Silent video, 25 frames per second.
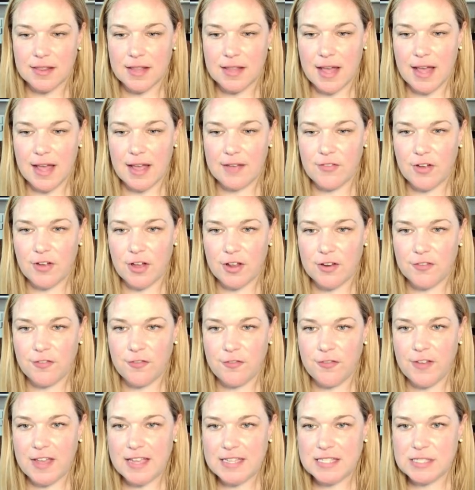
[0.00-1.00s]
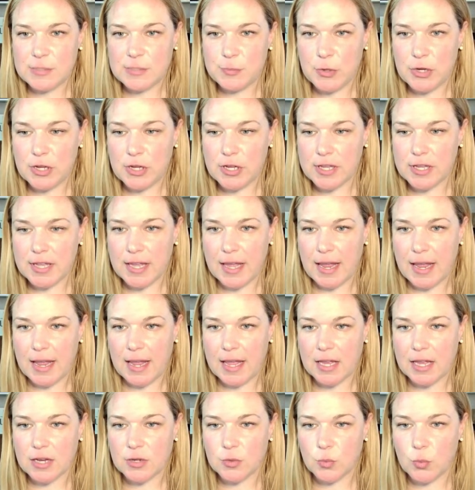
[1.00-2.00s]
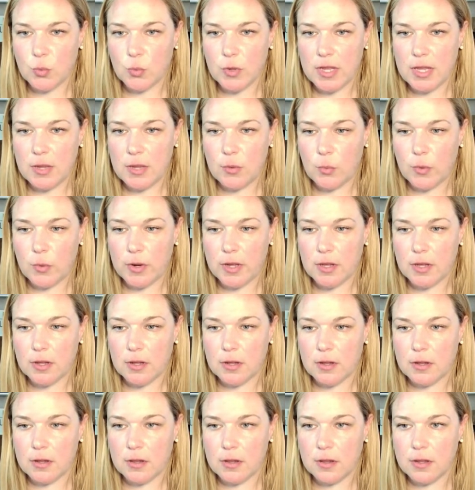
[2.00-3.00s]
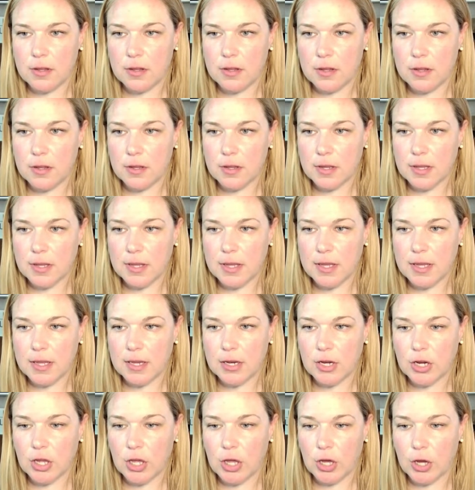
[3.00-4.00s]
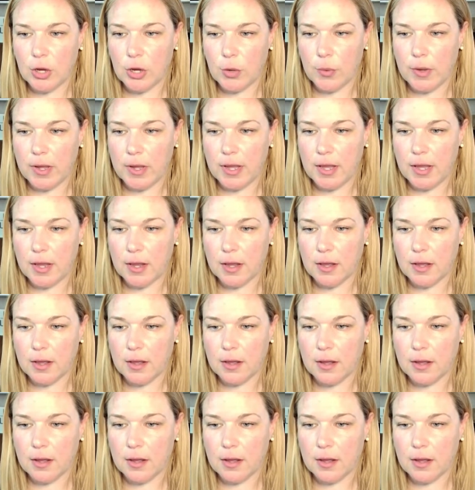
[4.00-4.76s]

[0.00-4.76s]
live on Facebook and we will get going.